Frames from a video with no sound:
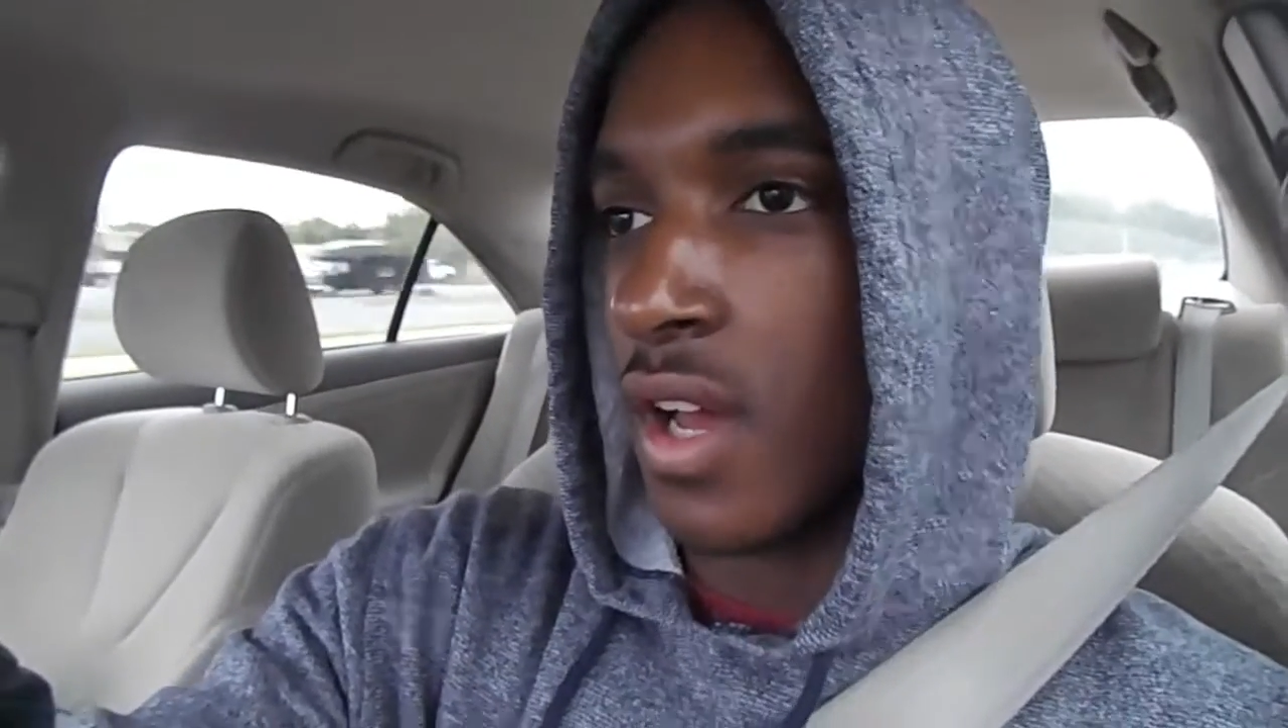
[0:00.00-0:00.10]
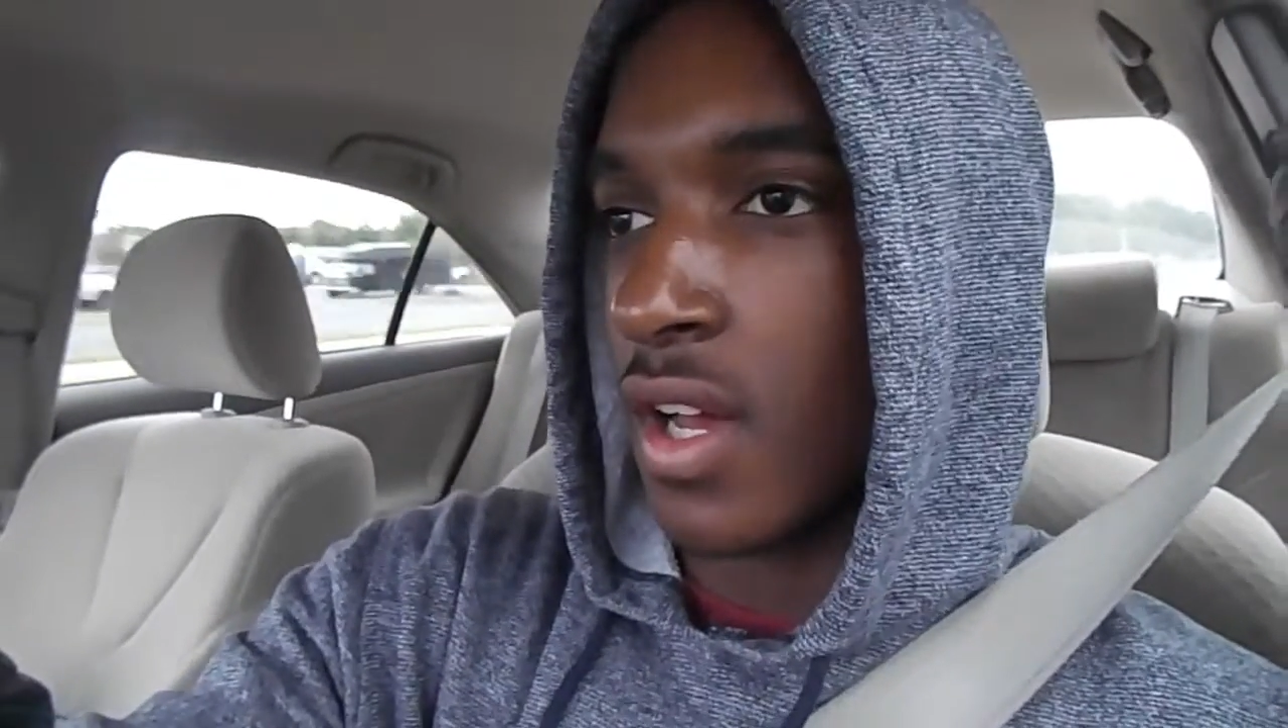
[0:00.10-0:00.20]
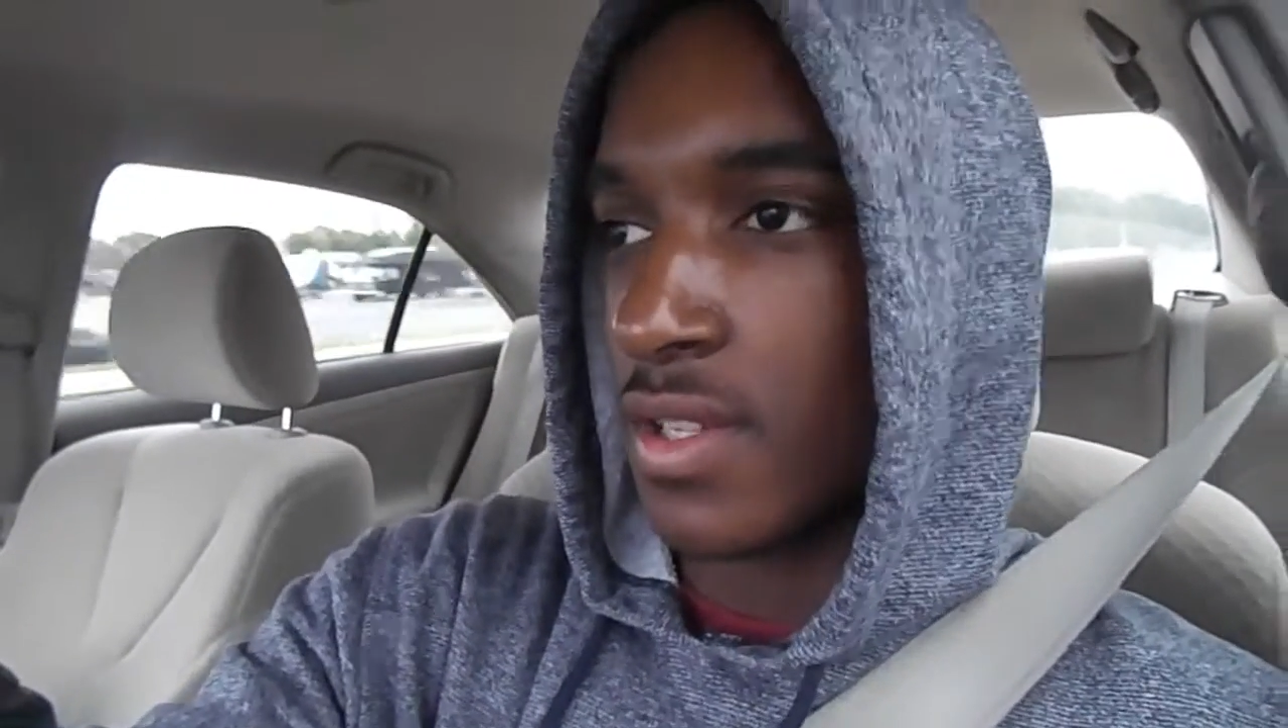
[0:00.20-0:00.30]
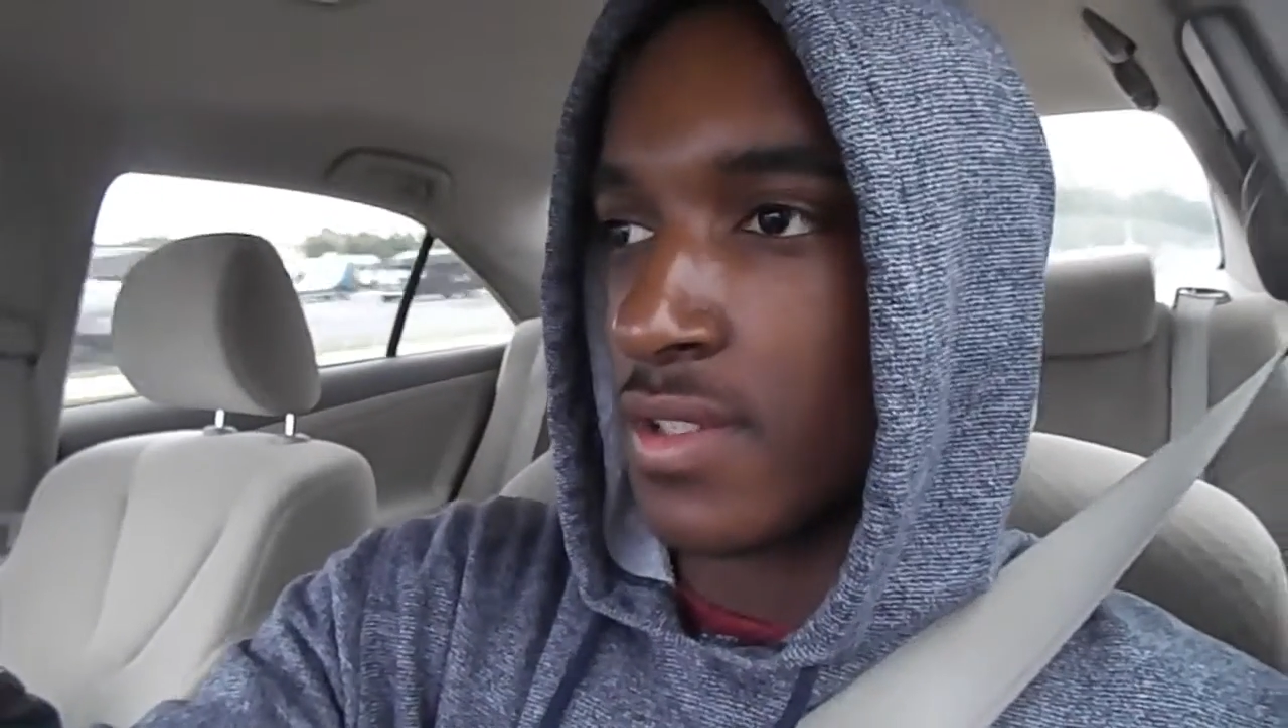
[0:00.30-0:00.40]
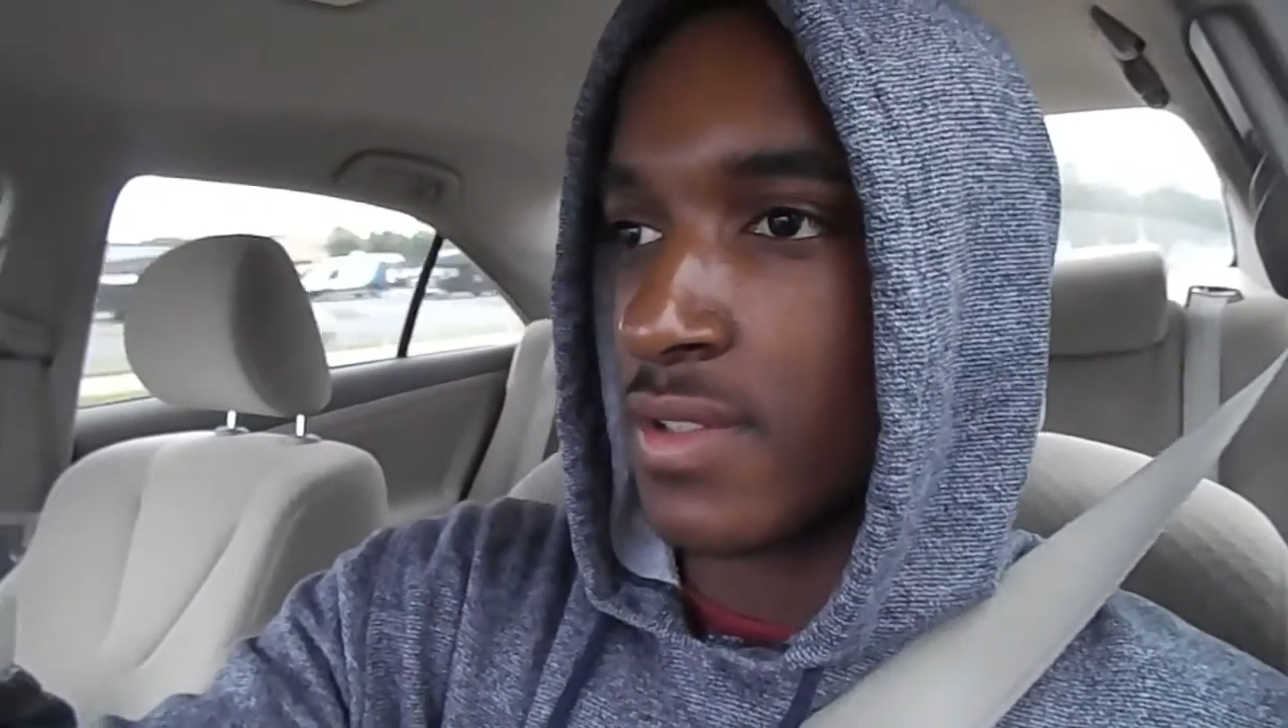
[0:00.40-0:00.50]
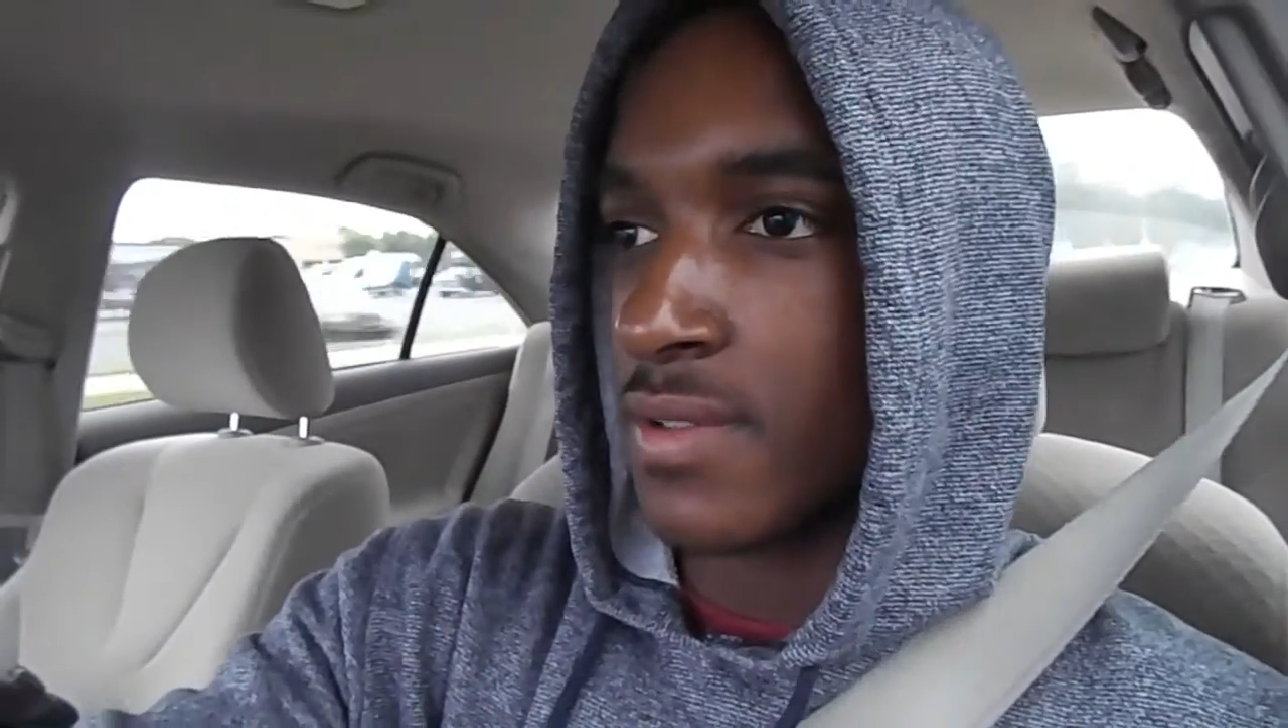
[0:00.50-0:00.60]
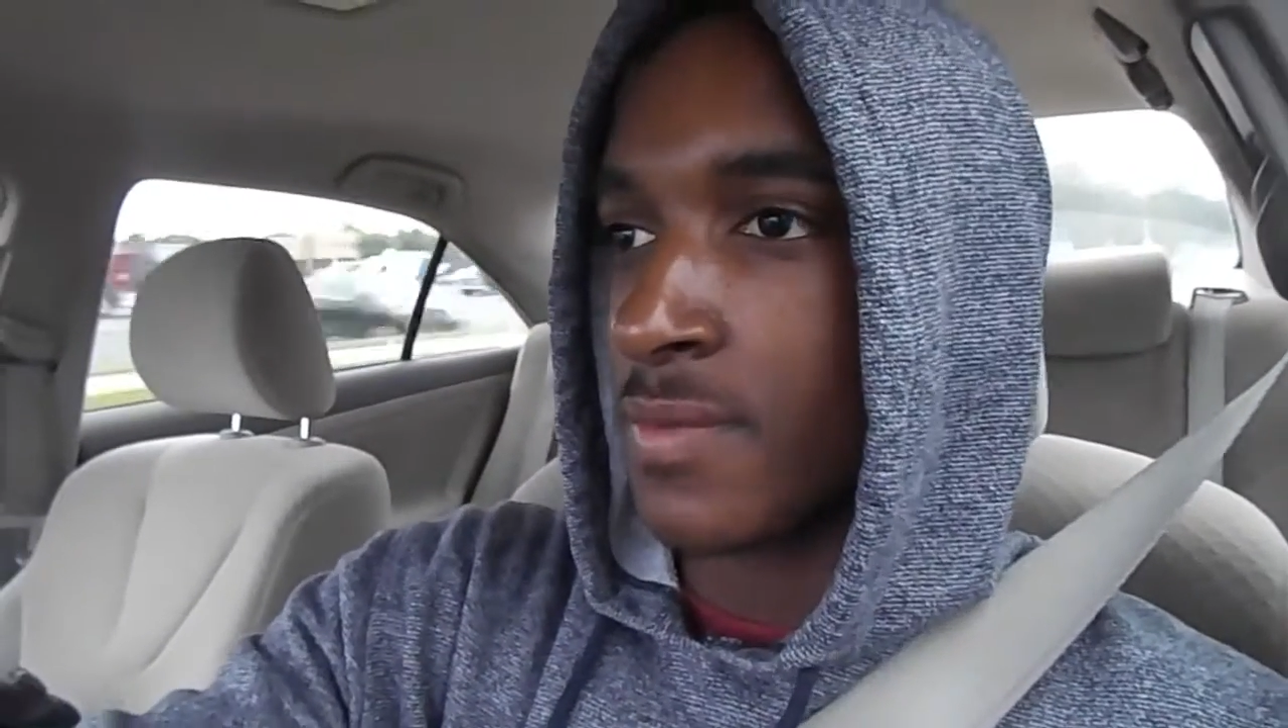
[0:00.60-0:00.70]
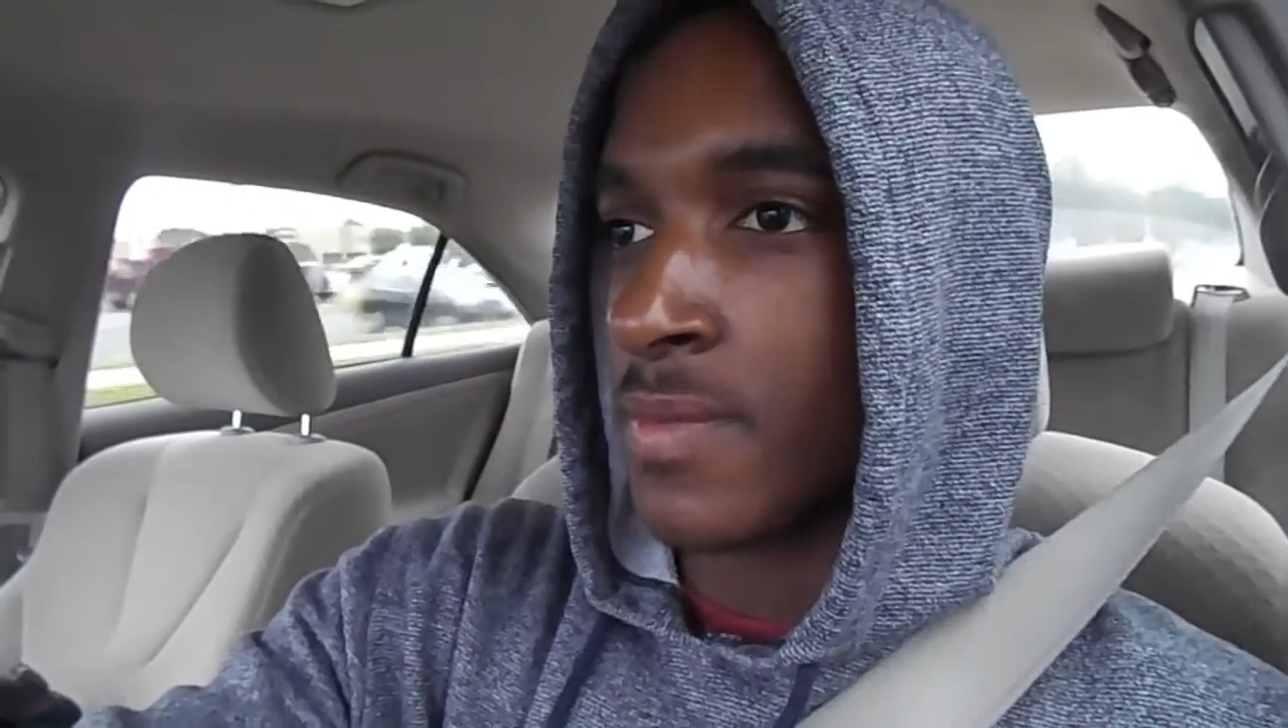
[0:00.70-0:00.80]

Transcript: awesome.